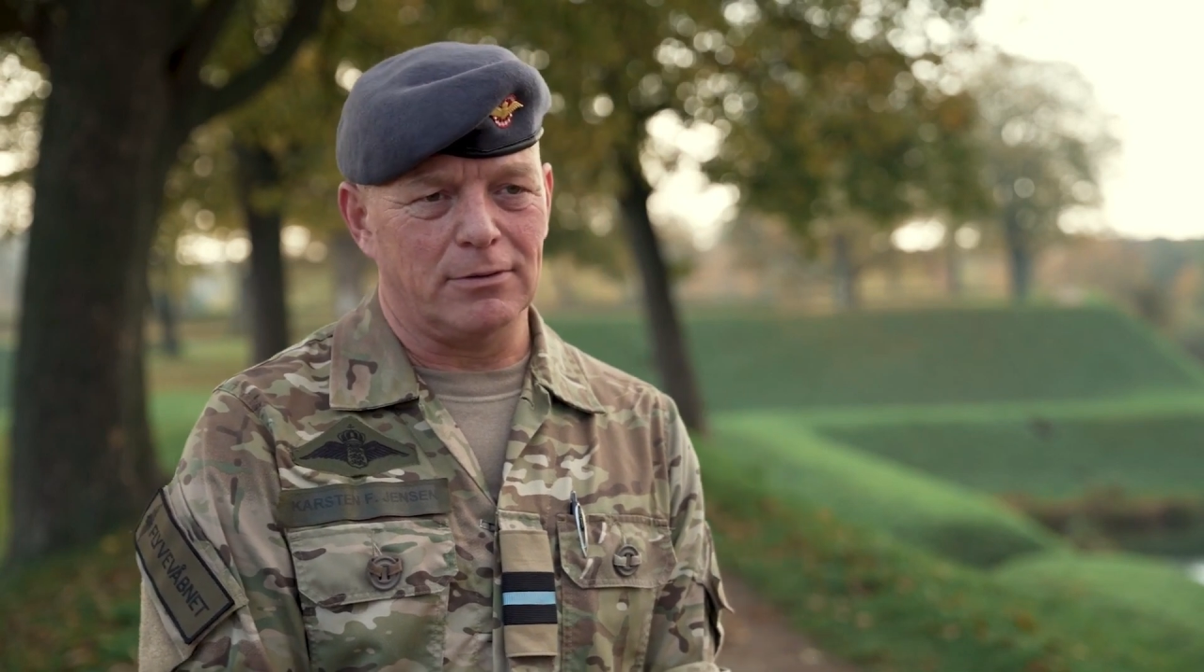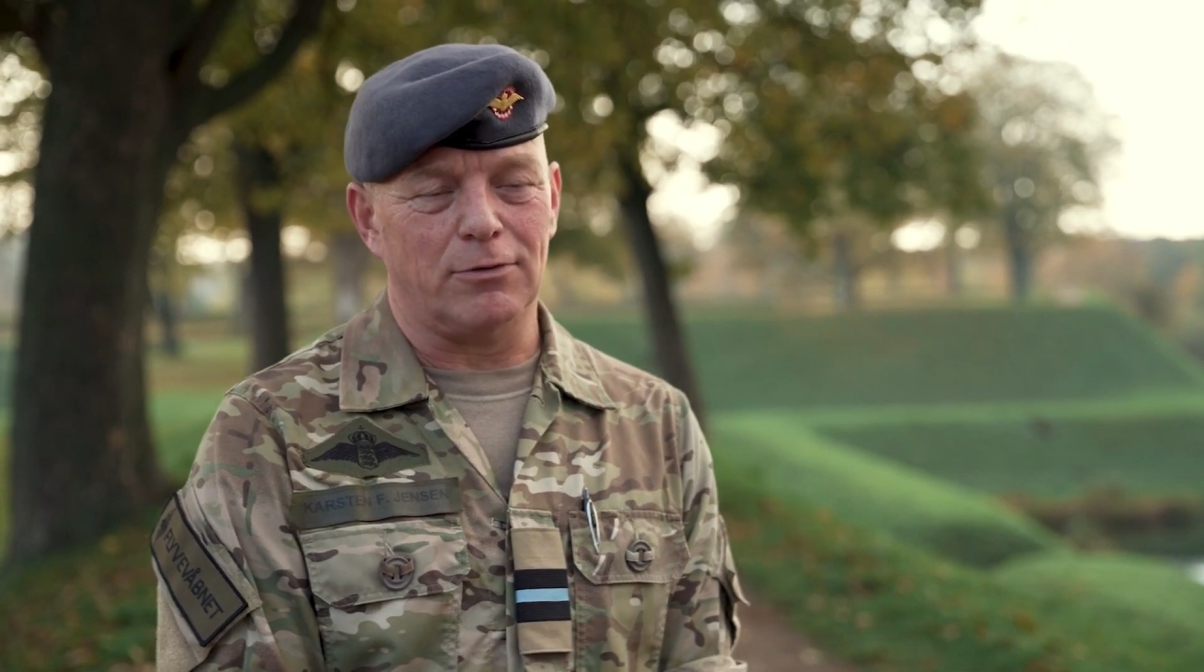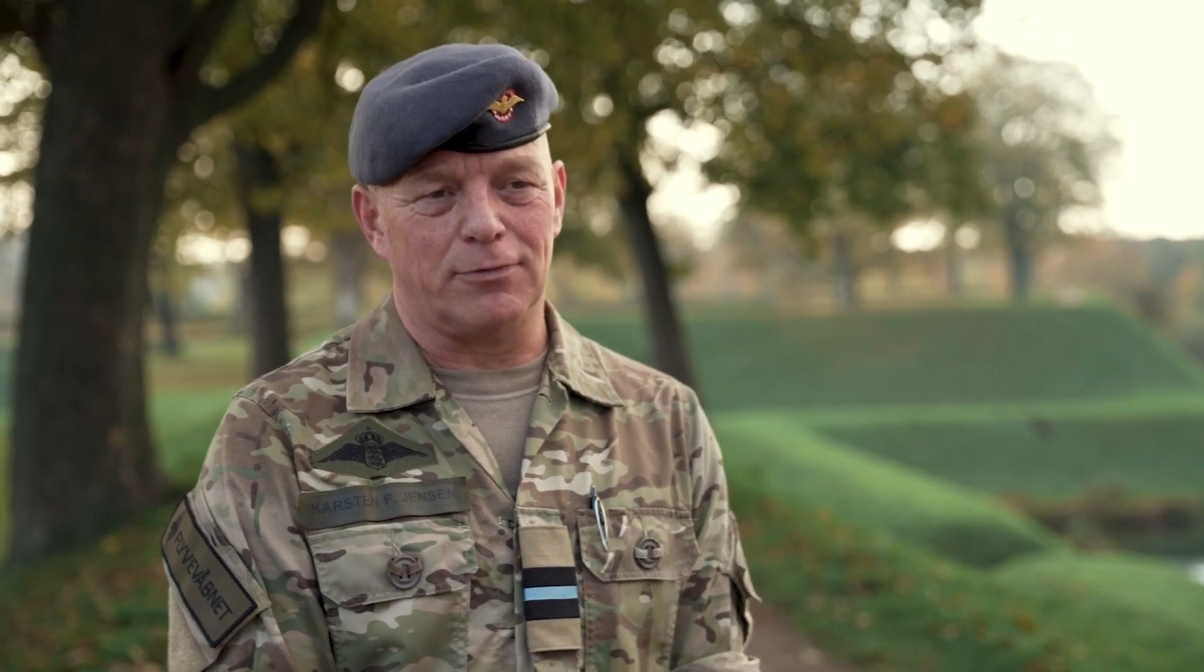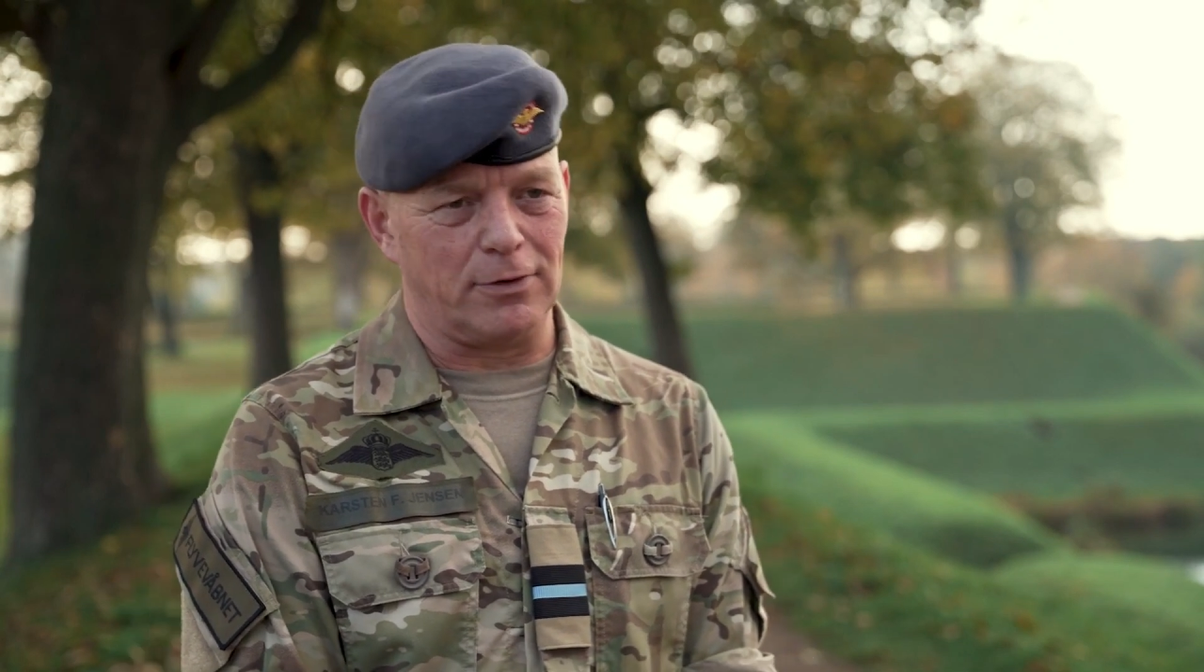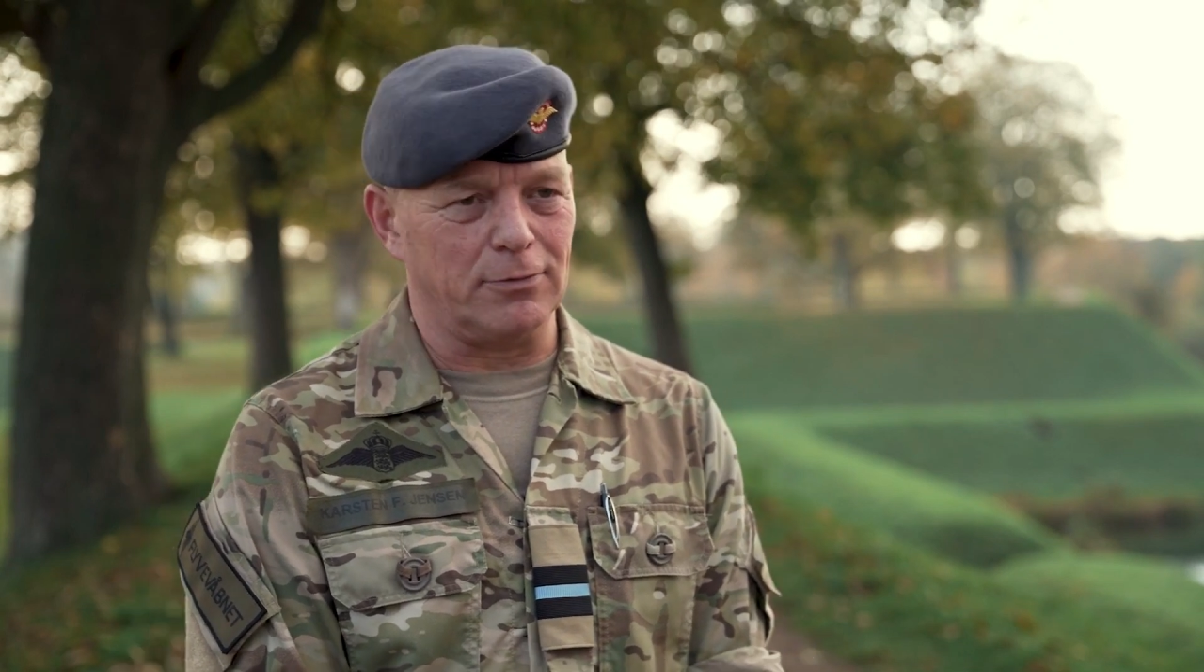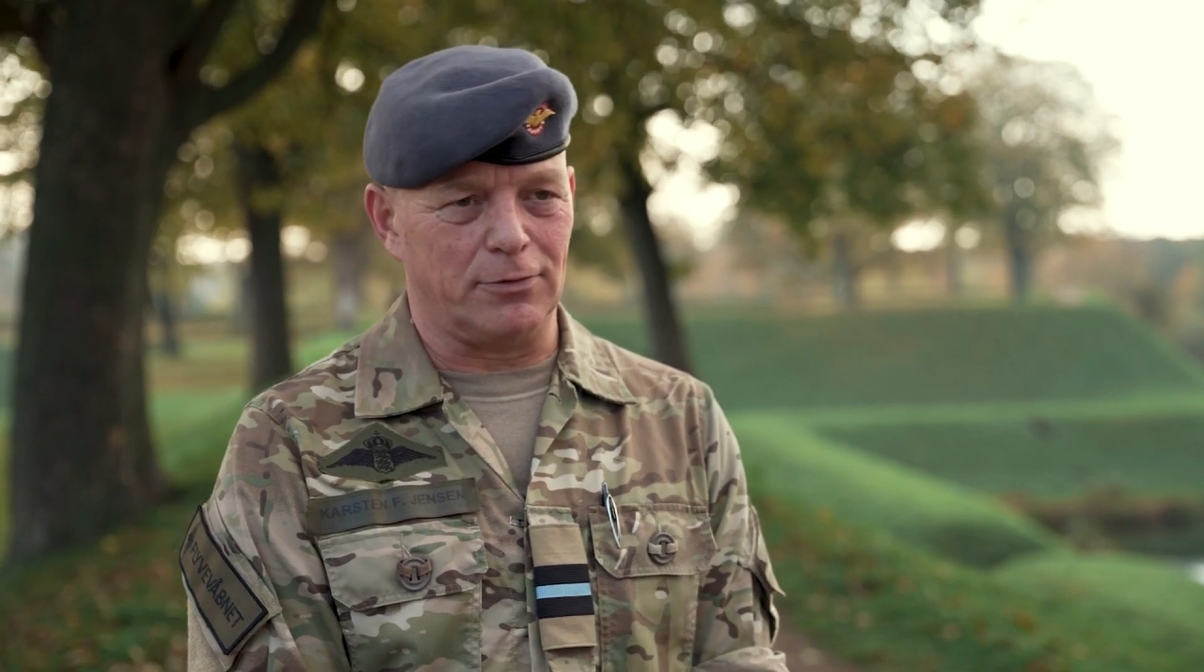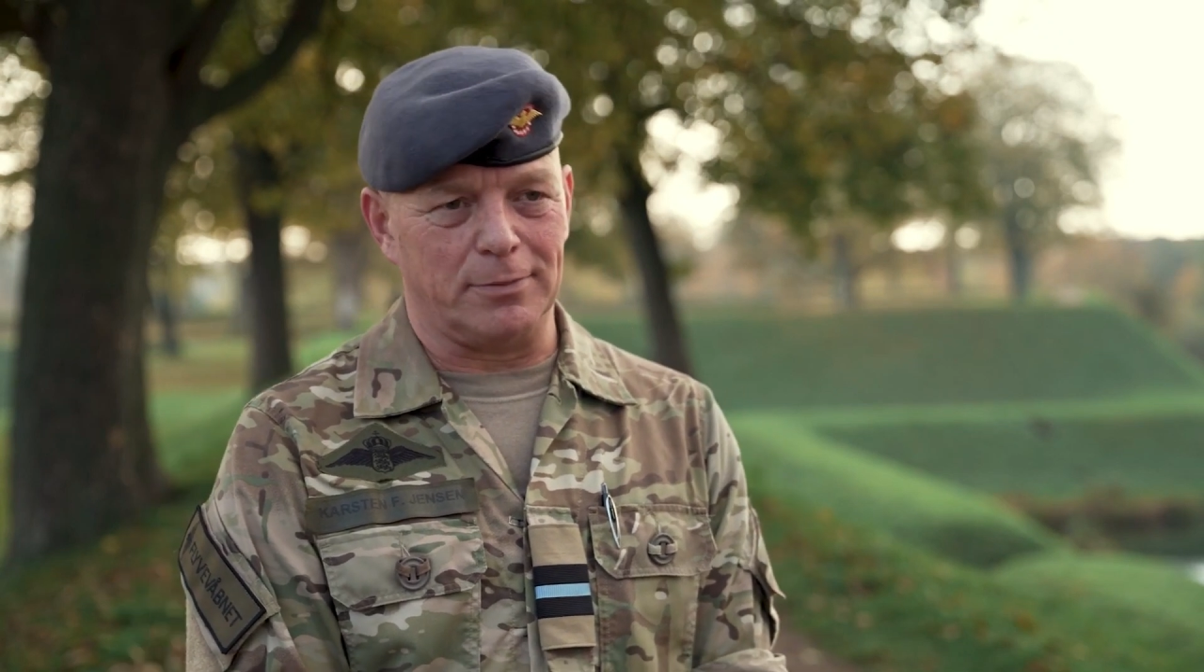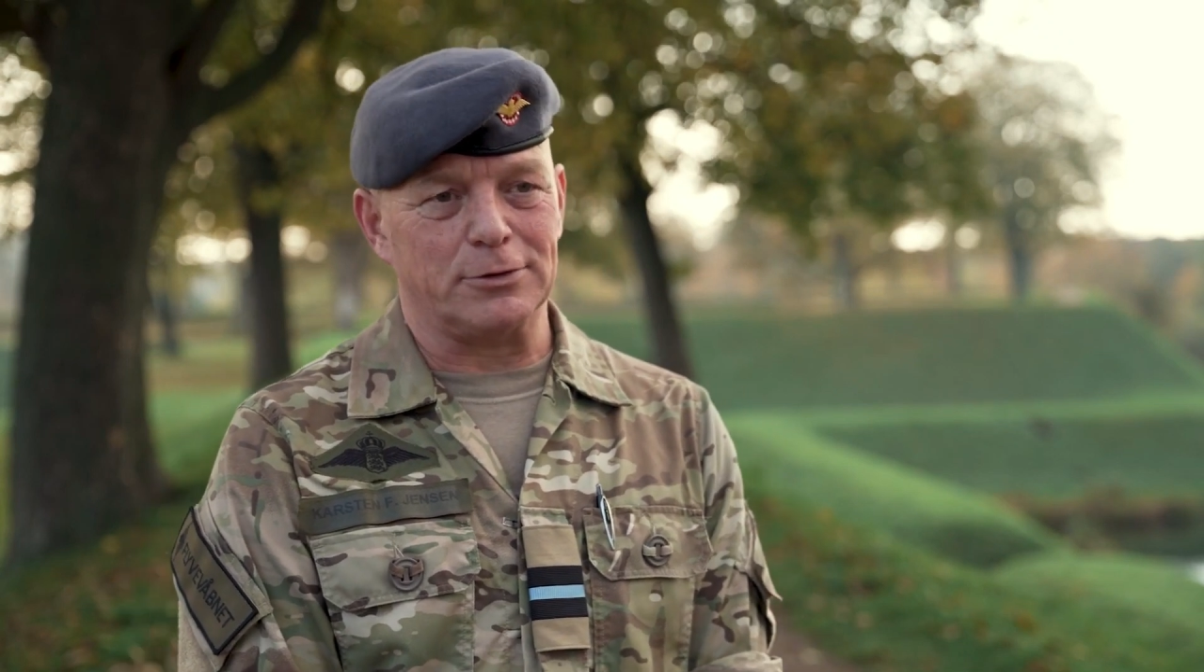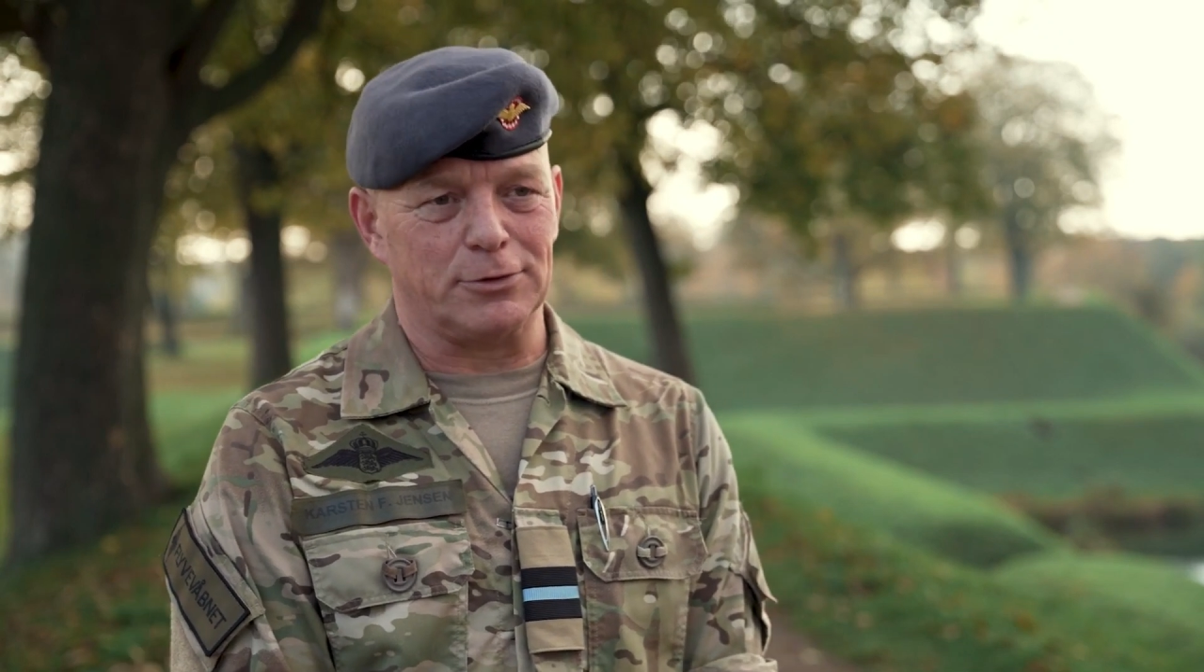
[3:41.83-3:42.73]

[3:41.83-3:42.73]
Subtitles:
or from a